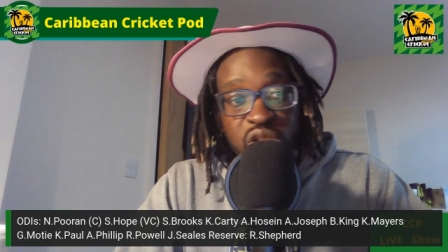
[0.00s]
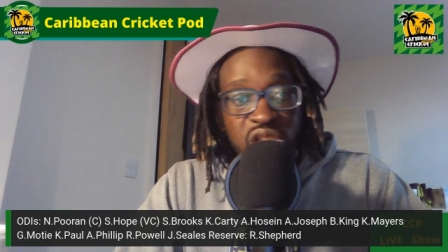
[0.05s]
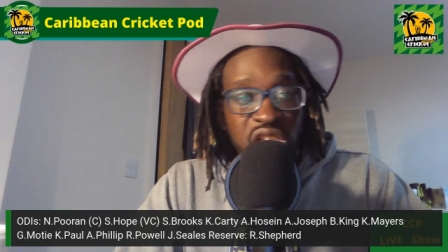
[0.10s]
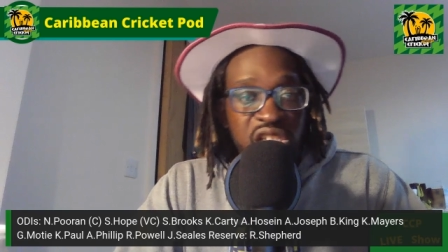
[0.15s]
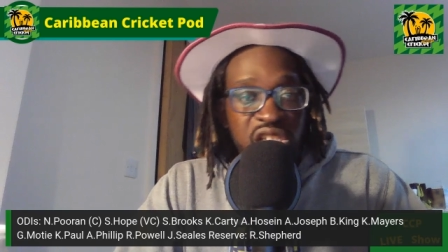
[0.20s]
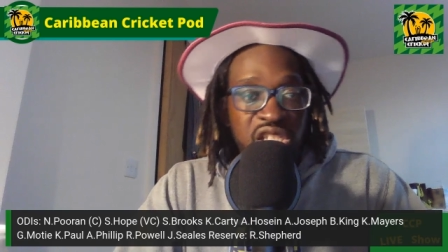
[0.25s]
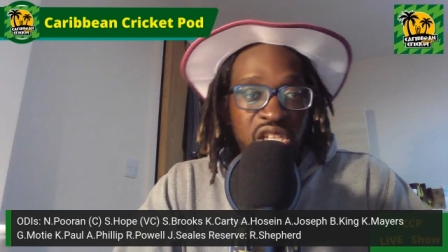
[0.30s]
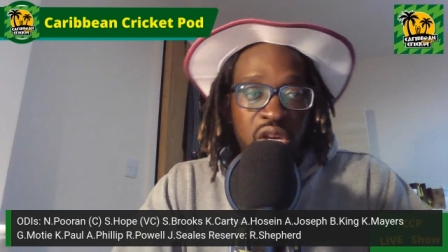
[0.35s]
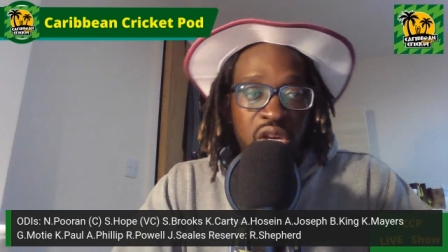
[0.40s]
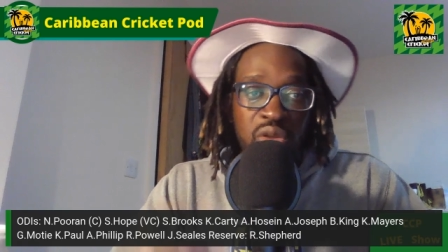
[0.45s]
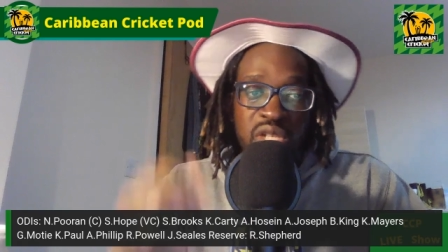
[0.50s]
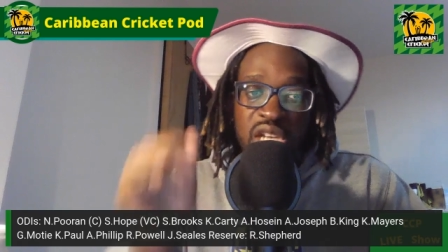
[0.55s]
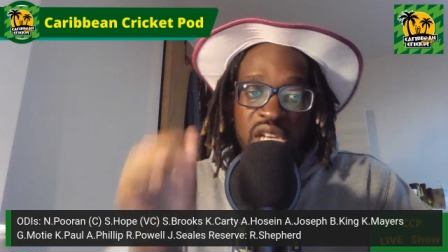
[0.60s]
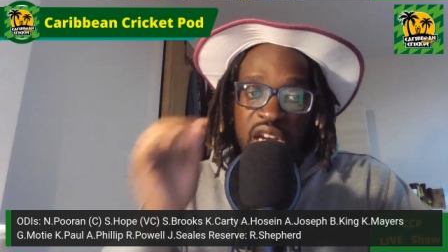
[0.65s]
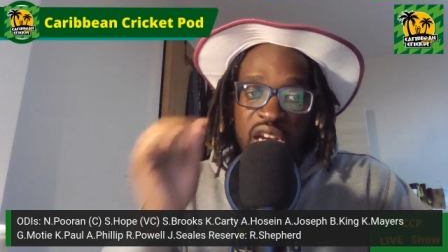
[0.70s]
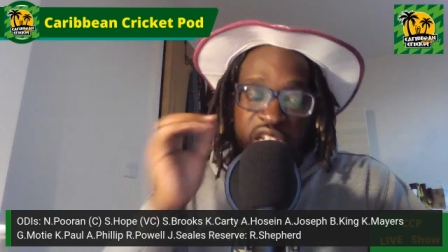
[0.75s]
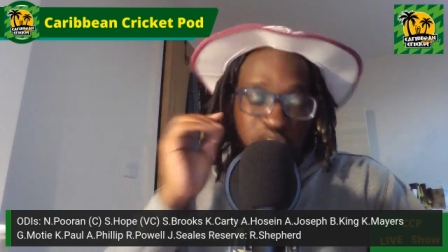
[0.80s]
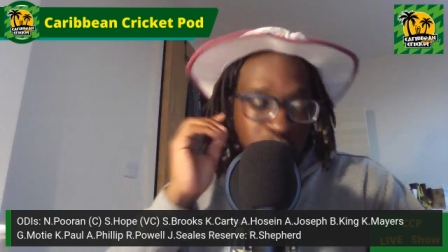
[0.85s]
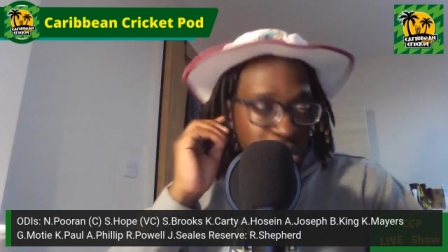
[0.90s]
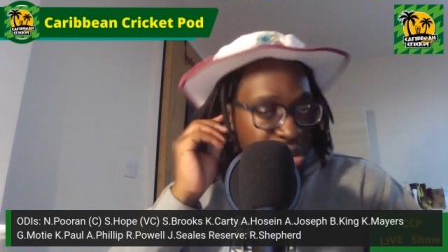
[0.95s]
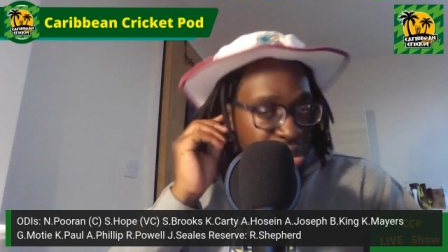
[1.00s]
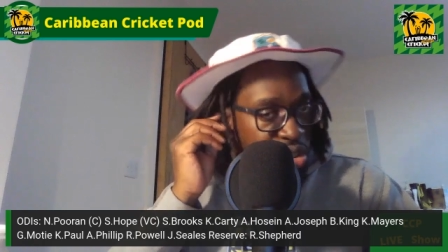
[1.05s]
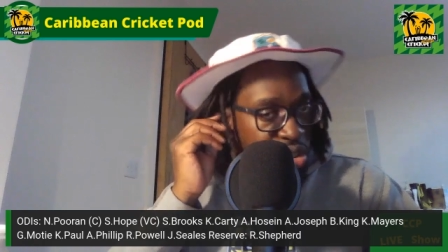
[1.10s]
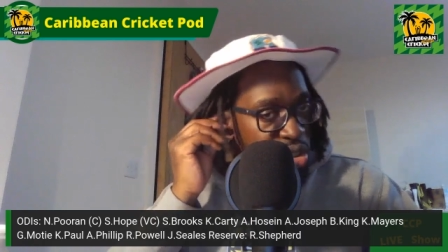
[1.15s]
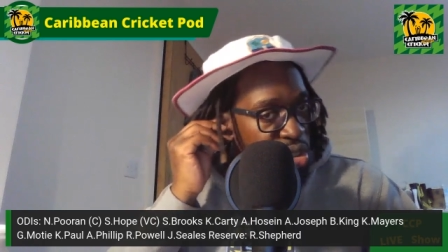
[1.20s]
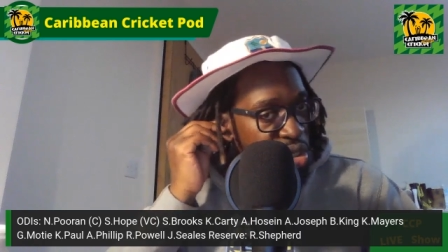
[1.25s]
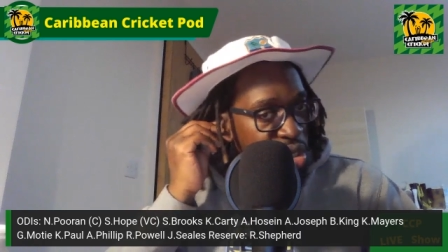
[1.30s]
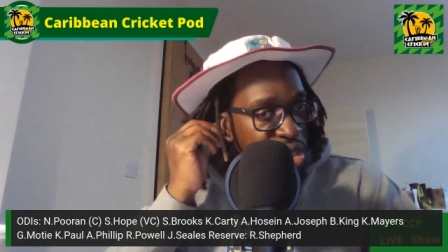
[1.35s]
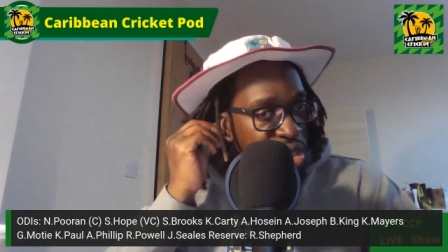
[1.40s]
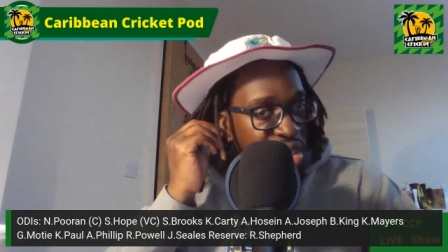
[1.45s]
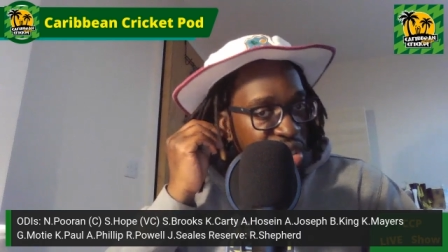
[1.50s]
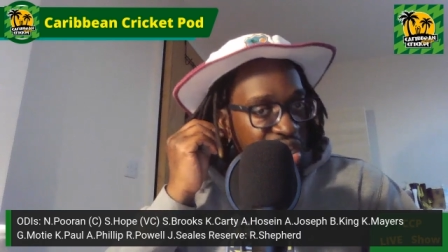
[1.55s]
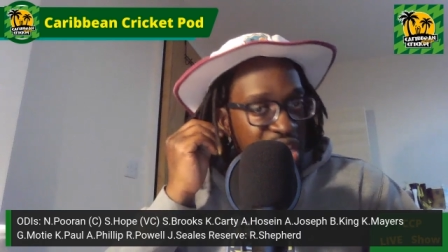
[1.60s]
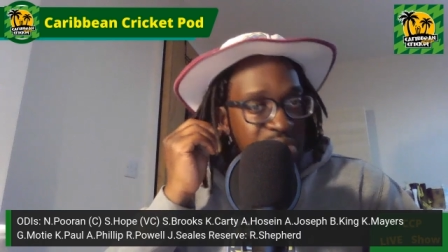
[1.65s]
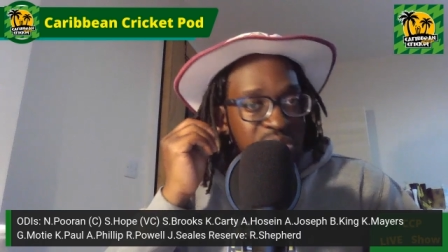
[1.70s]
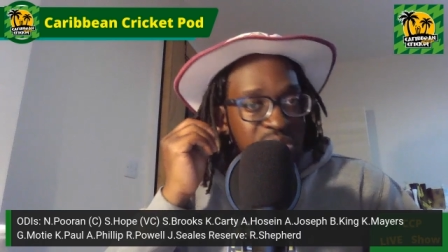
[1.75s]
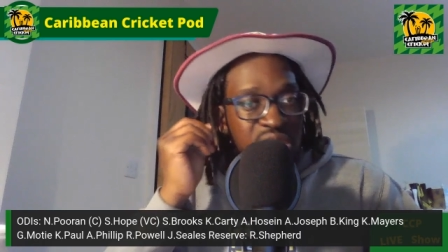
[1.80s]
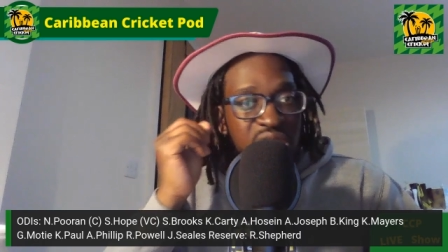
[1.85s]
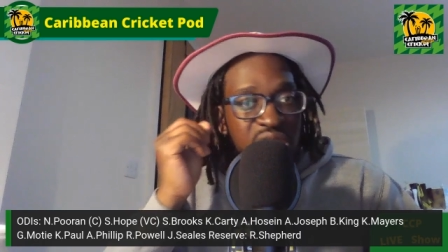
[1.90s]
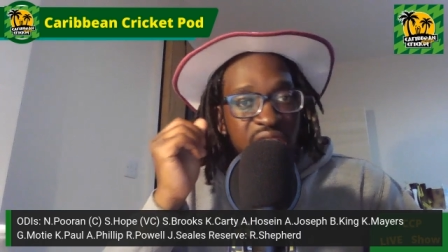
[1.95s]
So this is the ODI squad.
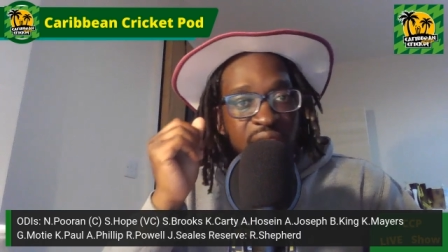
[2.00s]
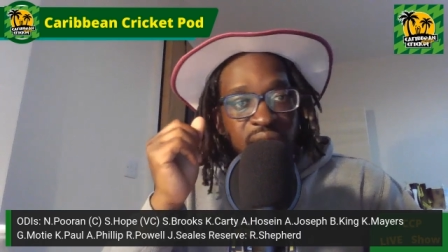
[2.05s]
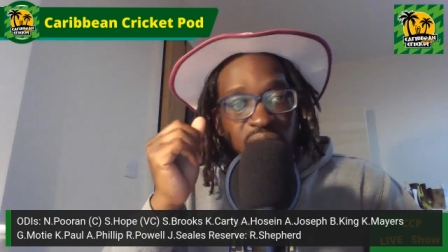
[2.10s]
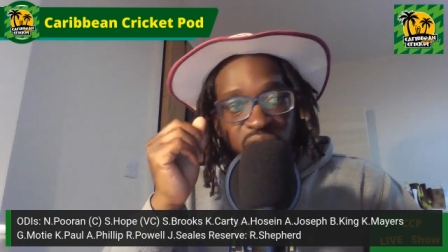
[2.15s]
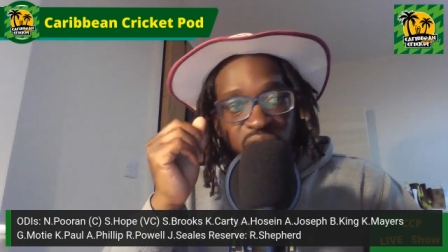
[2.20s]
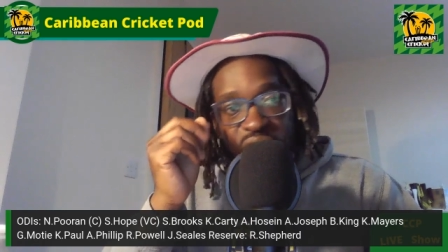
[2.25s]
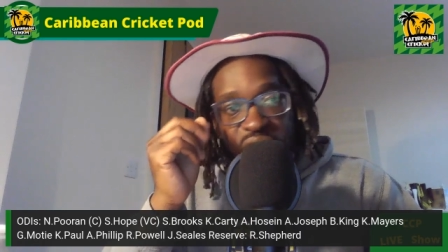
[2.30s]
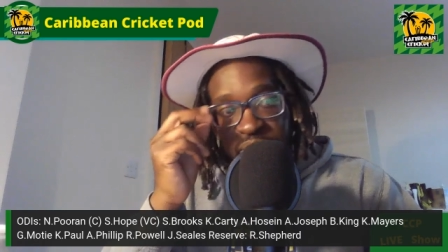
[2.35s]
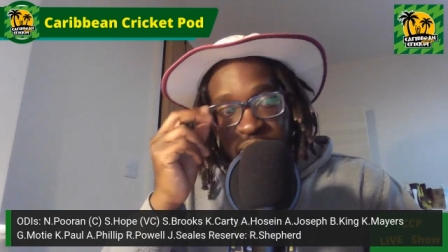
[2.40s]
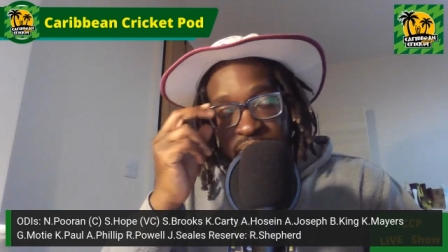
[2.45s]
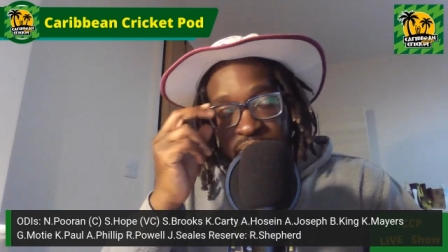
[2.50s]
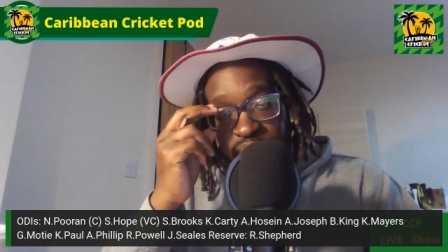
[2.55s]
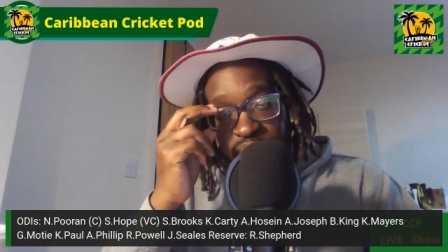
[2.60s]
Names announced.